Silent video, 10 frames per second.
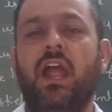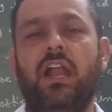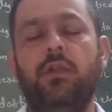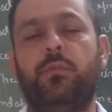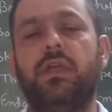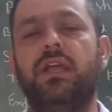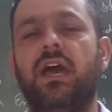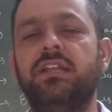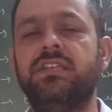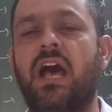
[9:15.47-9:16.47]
and
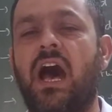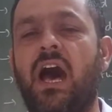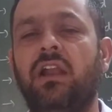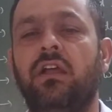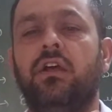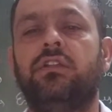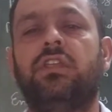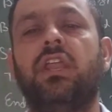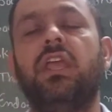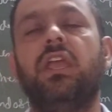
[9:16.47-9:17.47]
fingers are
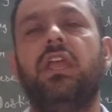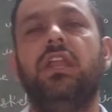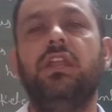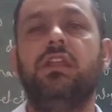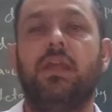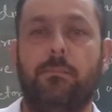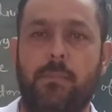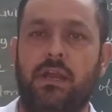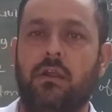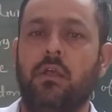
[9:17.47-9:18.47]
3 in number.